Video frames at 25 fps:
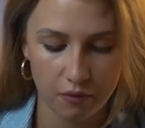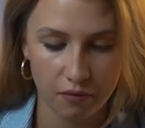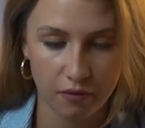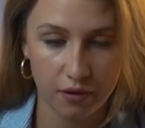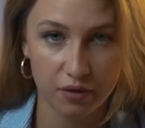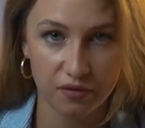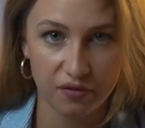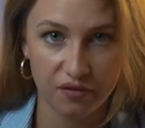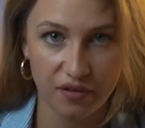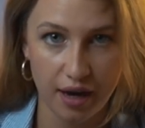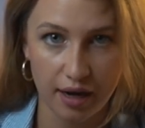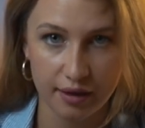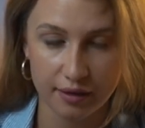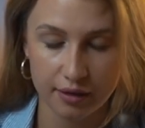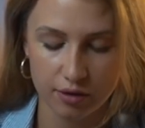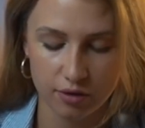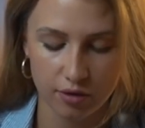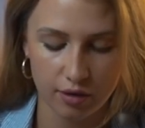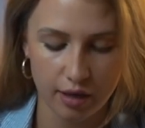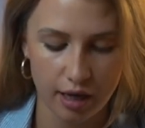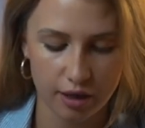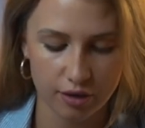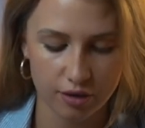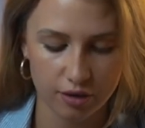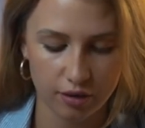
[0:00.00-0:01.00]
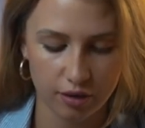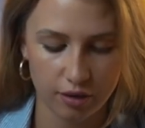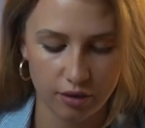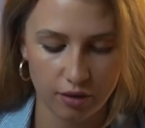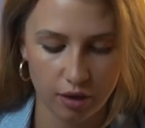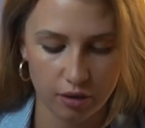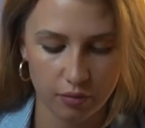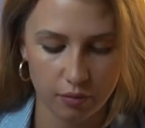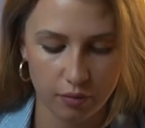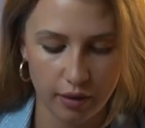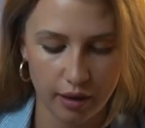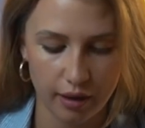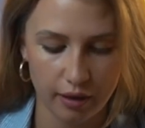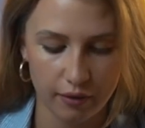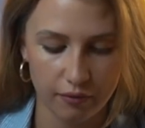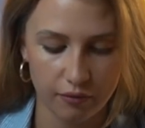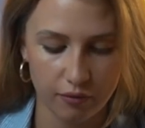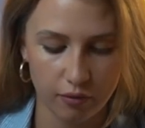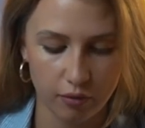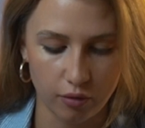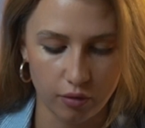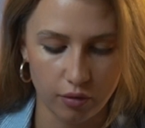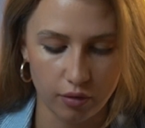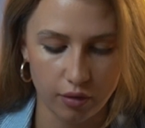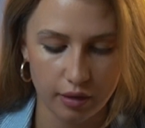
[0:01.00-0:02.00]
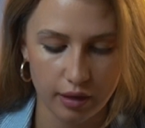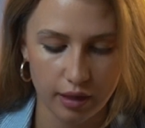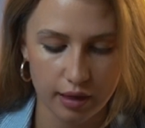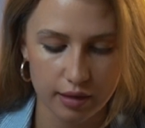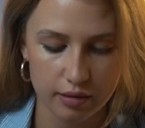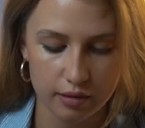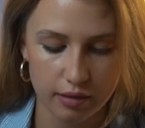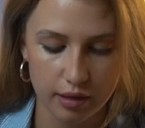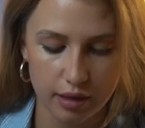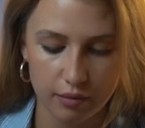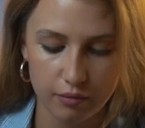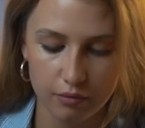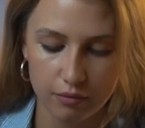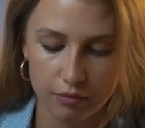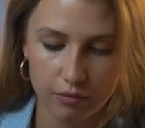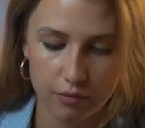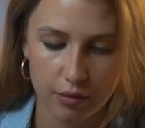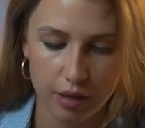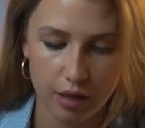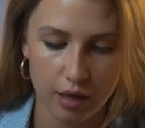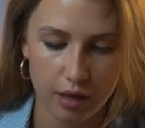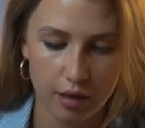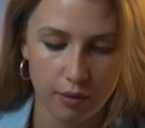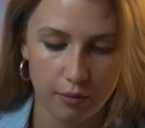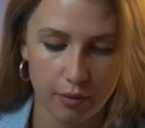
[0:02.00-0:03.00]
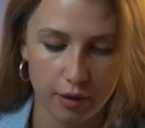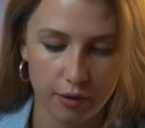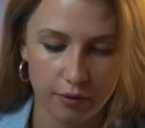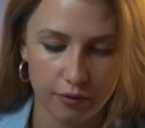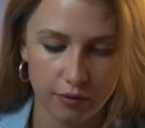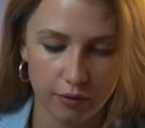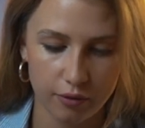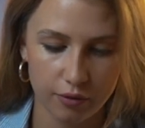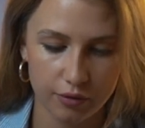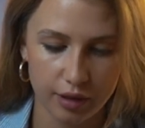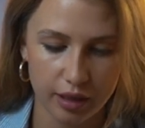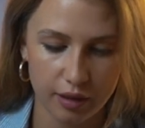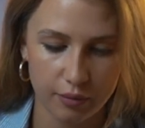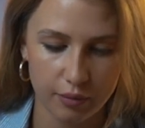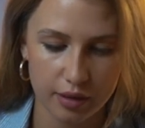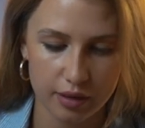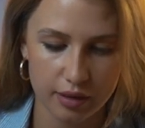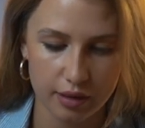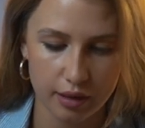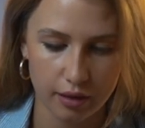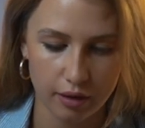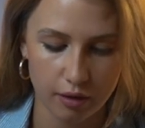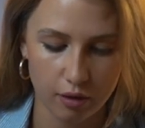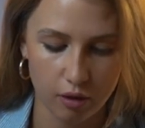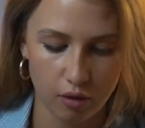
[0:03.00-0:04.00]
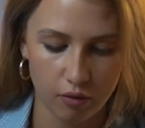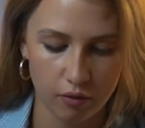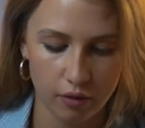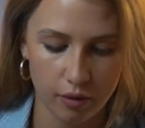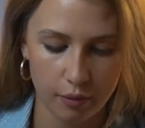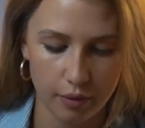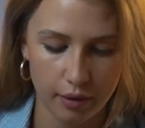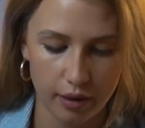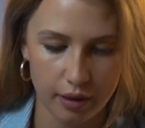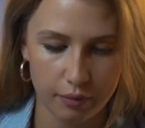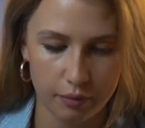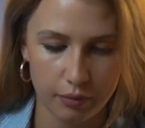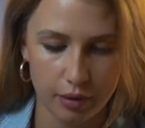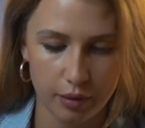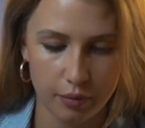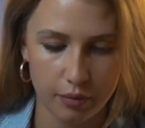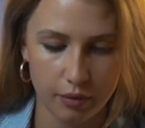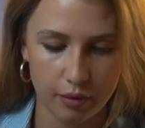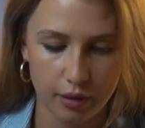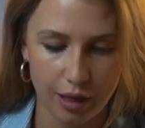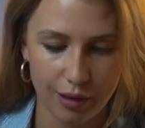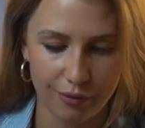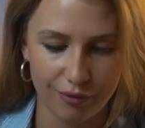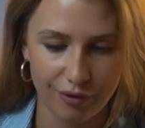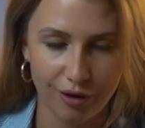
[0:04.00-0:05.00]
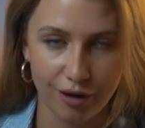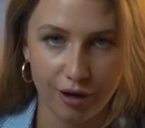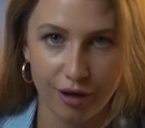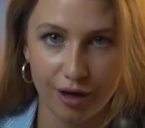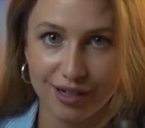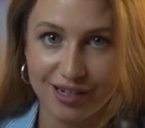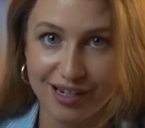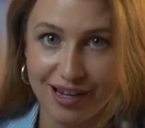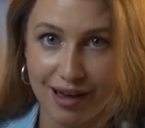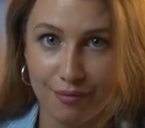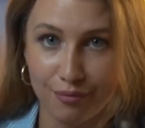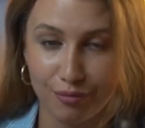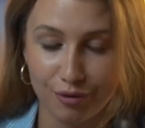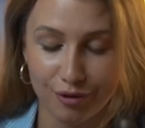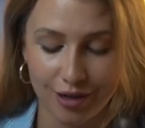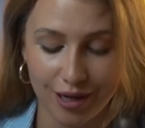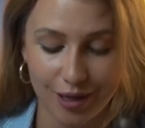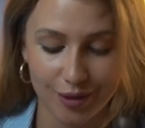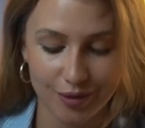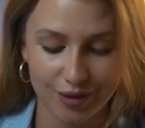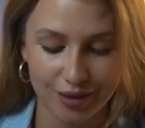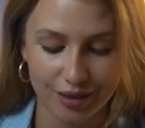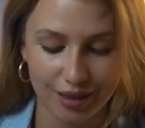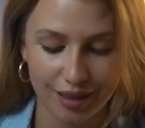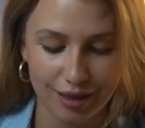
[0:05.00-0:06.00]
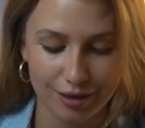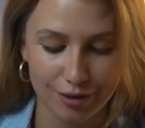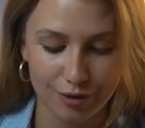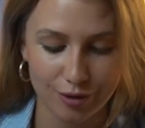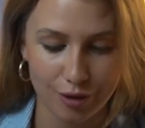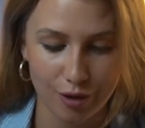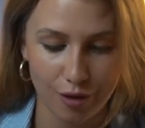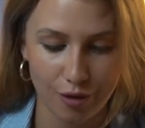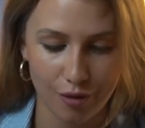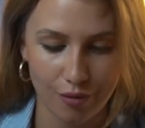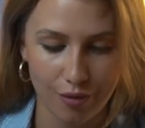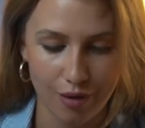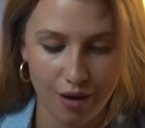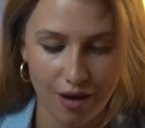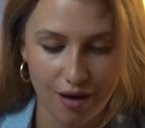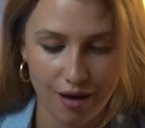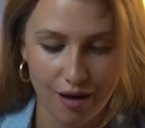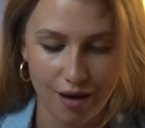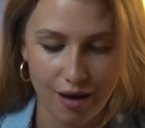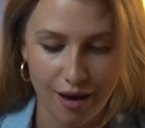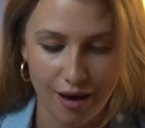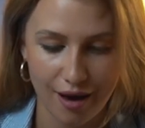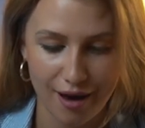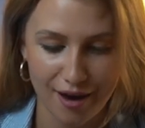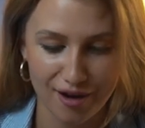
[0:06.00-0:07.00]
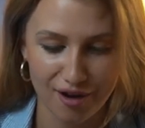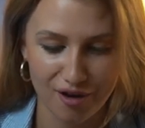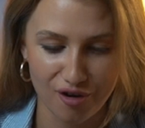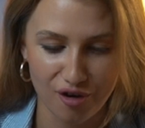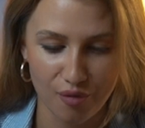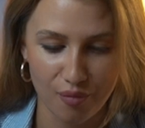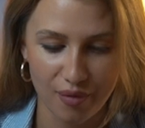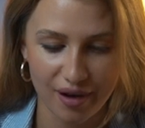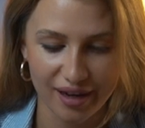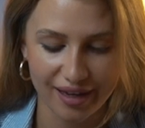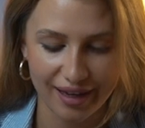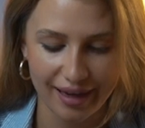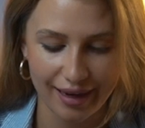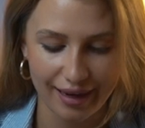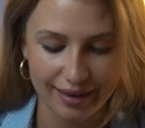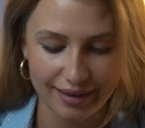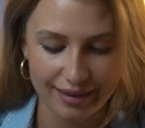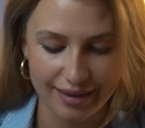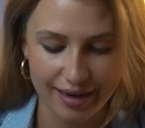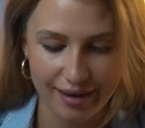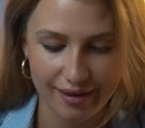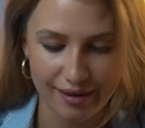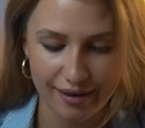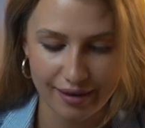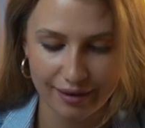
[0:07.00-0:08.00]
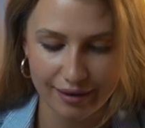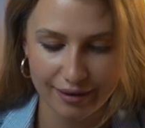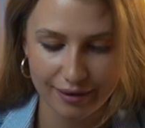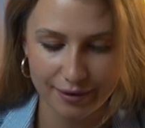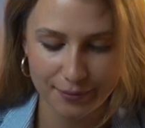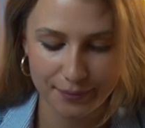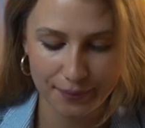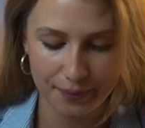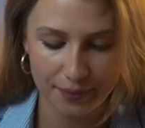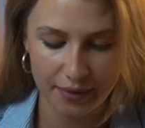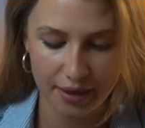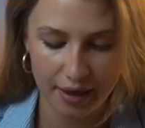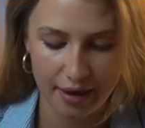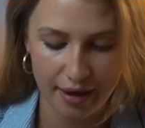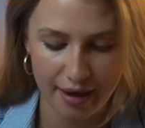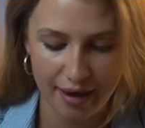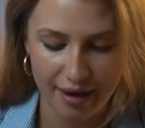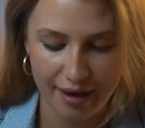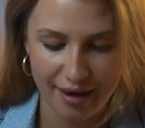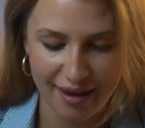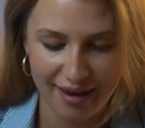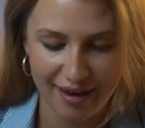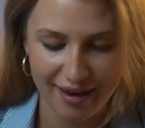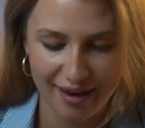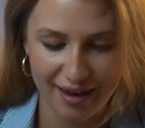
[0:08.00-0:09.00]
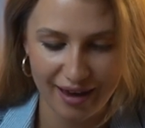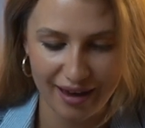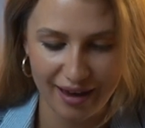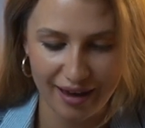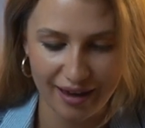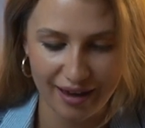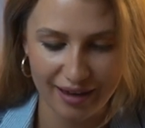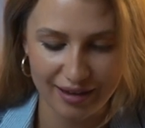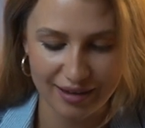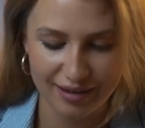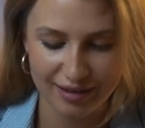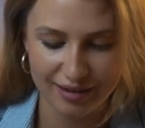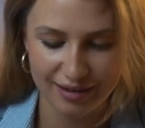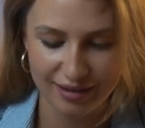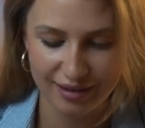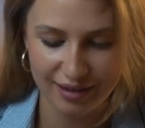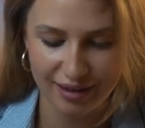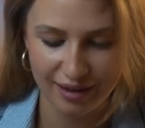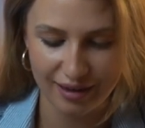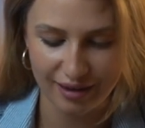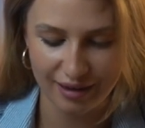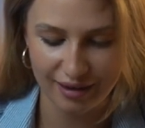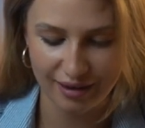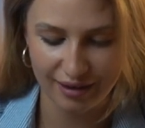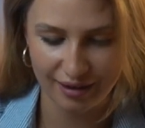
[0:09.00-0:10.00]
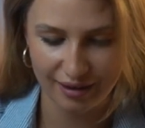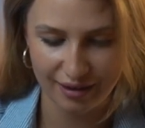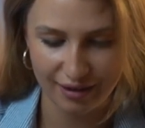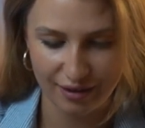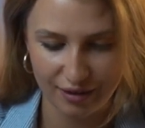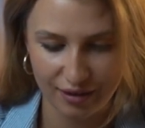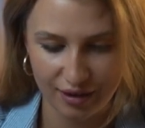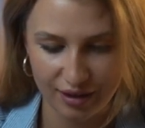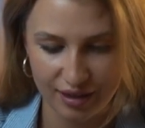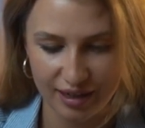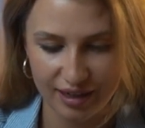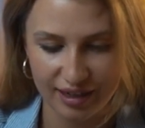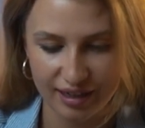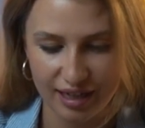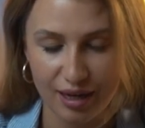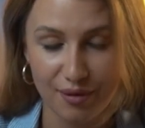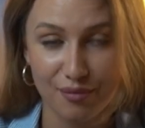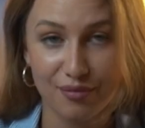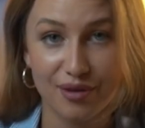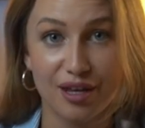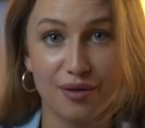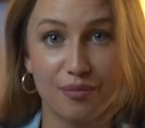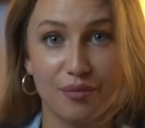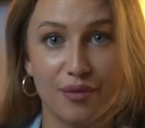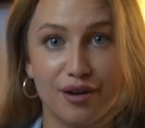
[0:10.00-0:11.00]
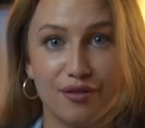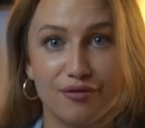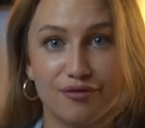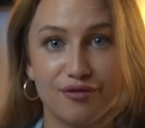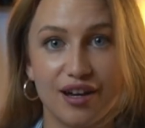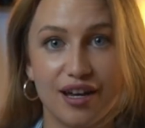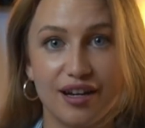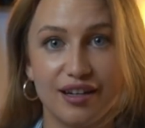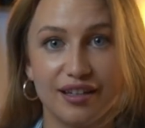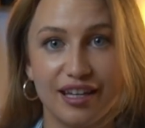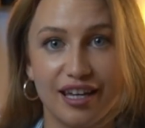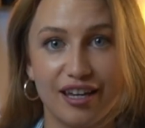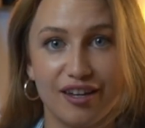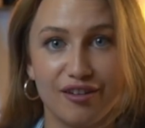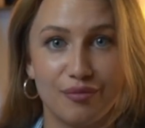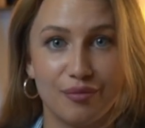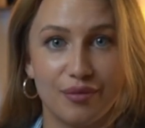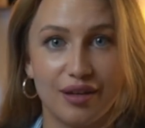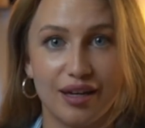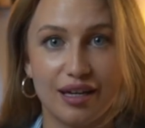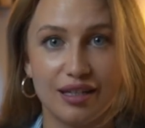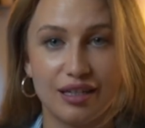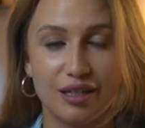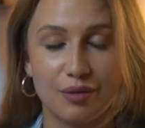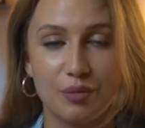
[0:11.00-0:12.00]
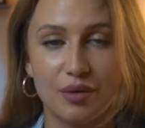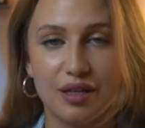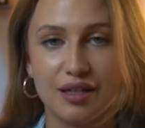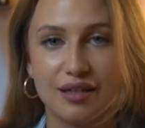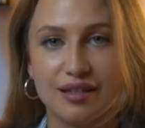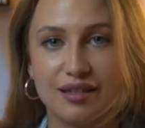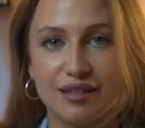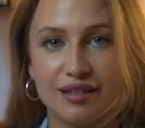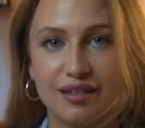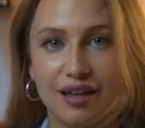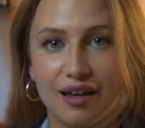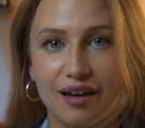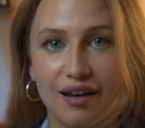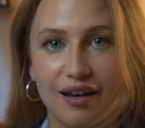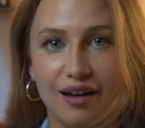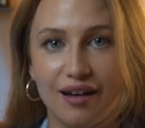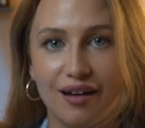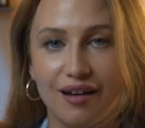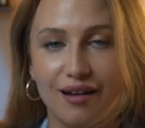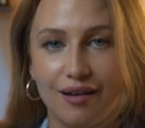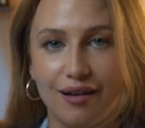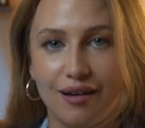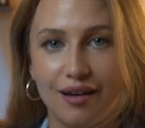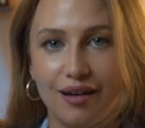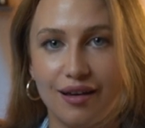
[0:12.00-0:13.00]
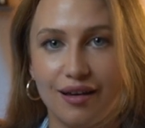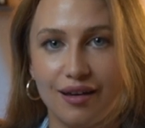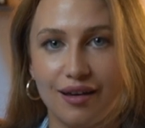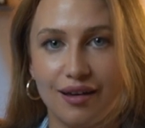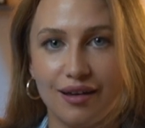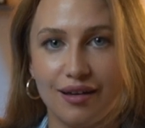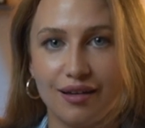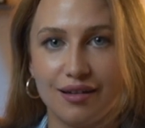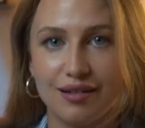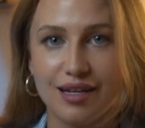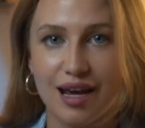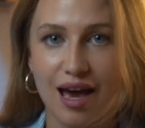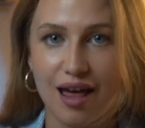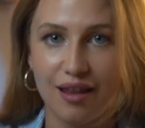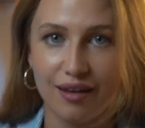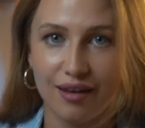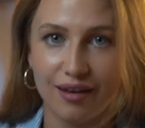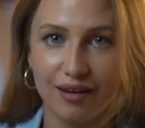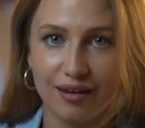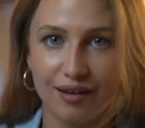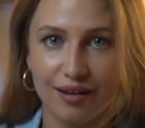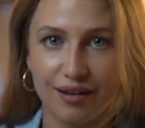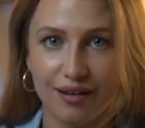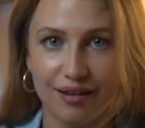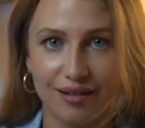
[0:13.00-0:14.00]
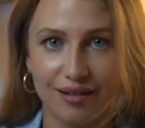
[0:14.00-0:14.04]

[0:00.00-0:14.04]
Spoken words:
Fun fact, it's actually not my full last name. My full name is Telekova, but people have a hard time pronouncing it, so I go by Ktelic. It's the nickname that my friend gave me, and it means Telek.